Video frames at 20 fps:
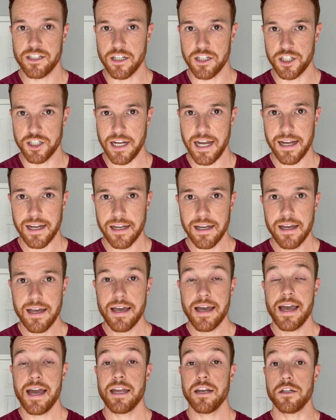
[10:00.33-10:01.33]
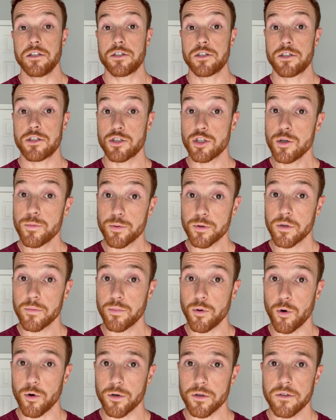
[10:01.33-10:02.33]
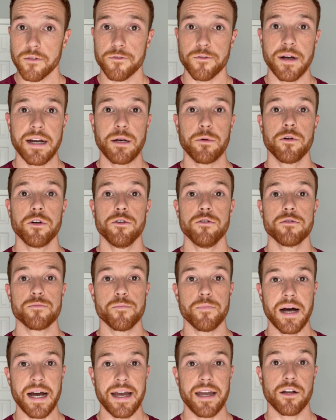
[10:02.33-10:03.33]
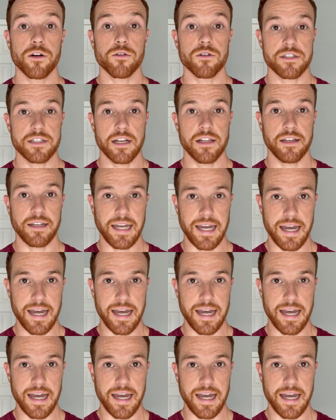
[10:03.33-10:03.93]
to check, and it's super important for anyone who's buying or selling a